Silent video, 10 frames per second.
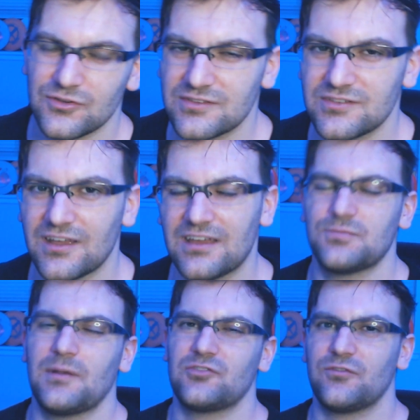say,
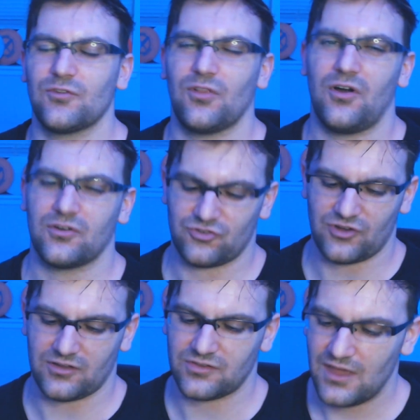especially for longer
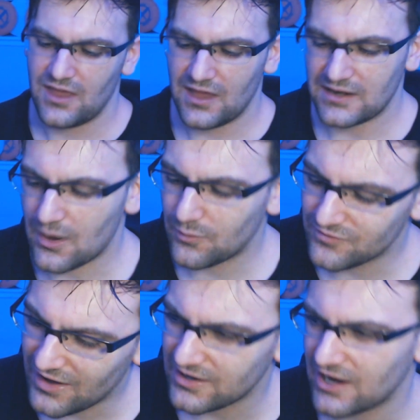shots. Now we've
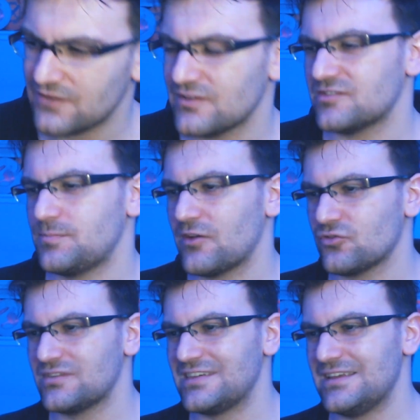got kind of a
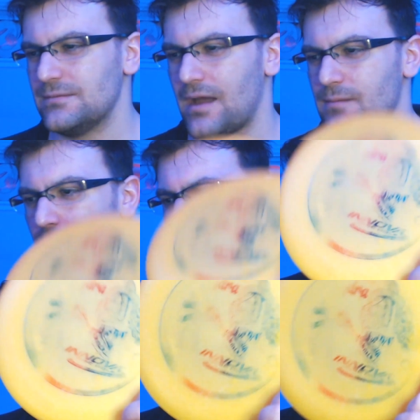specialty, my most
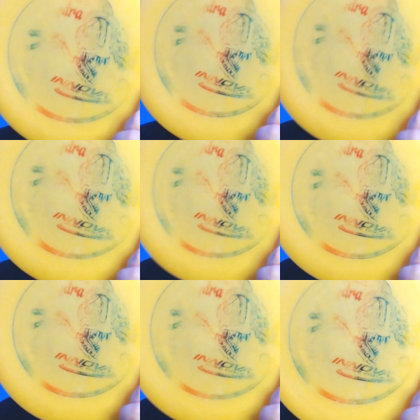overstable
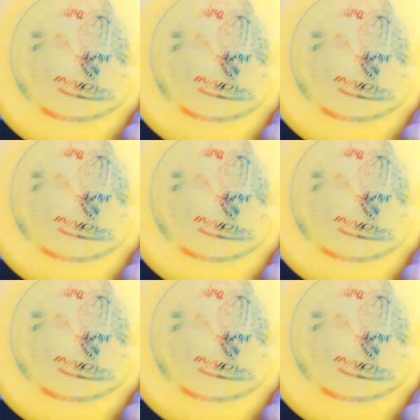throwing putter,